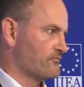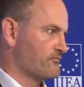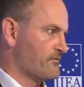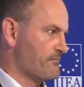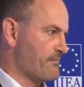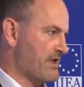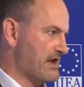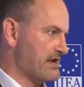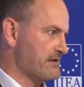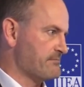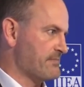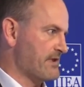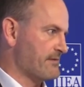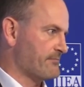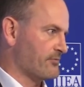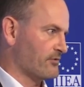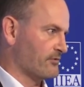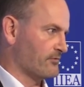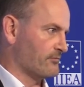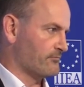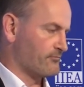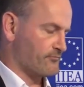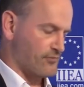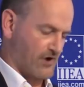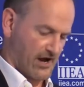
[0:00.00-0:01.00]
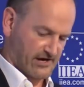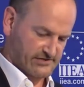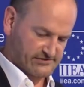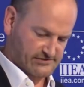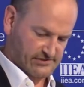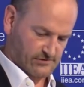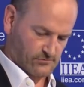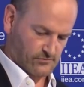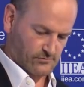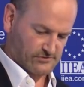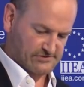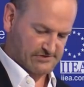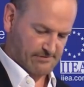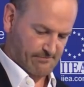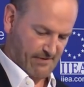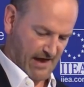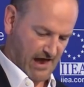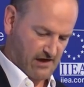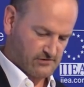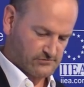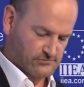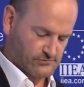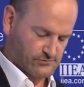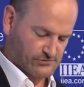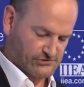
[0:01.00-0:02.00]
for many people, Brexit was
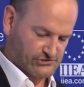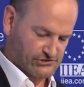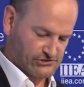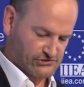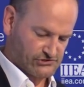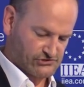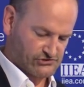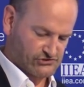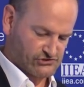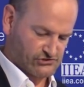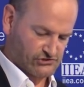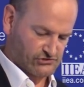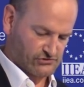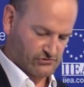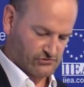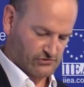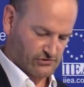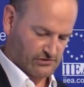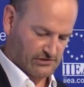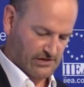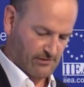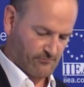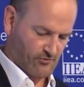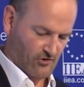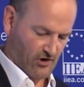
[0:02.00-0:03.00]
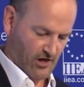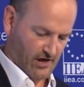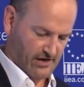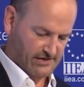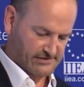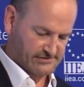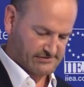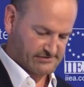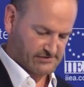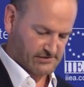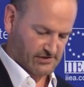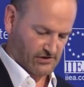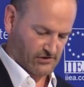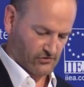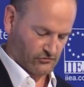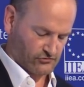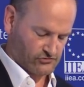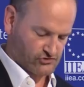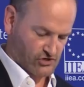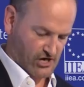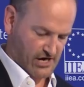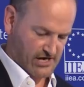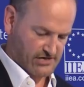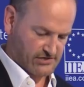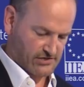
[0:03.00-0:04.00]
about, which is to liberalise on
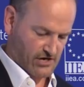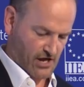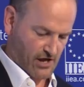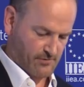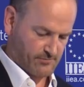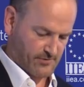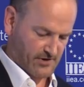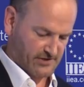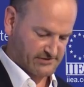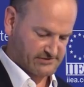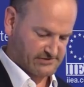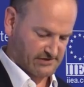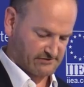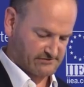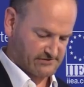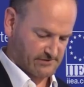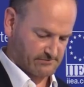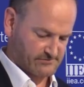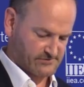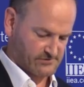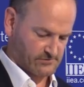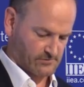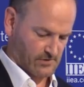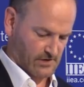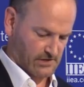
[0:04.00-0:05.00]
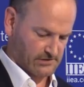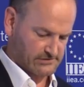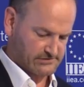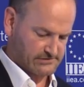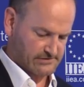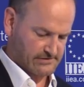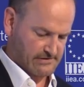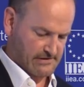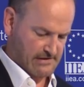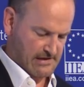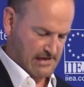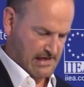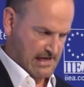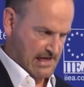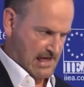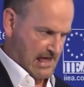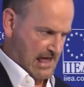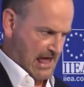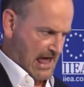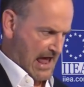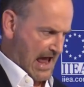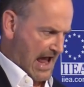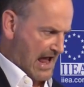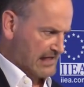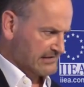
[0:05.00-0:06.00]
trade and open ourselves up to the world.
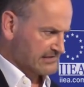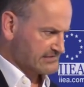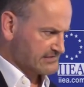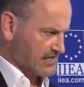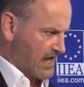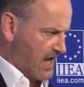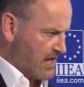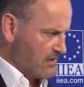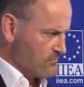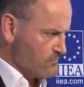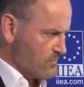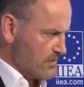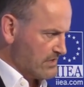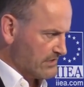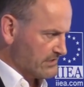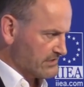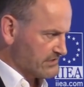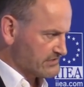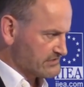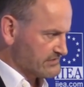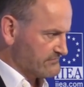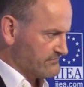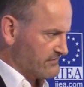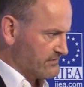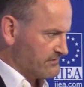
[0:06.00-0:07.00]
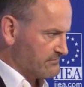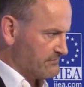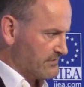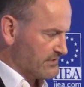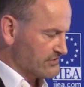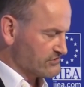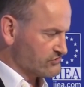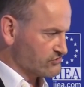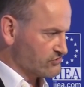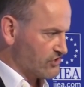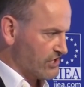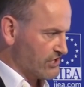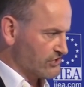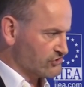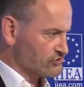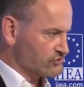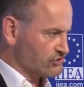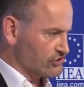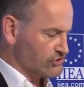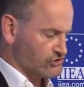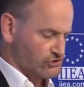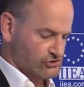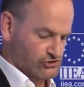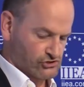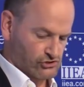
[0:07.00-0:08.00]
And this unwillingness of her
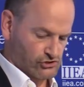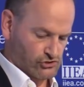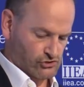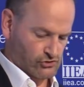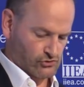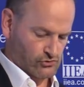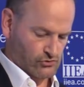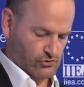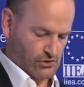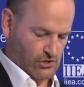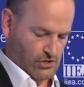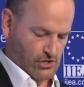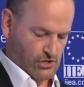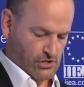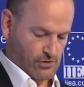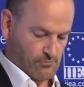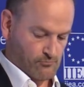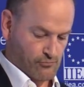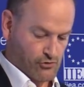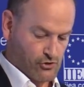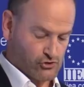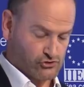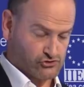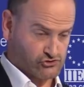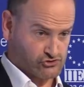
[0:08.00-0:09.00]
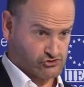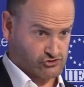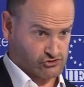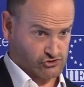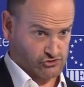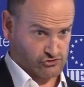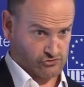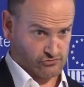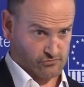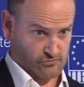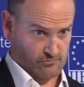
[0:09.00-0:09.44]
administration to push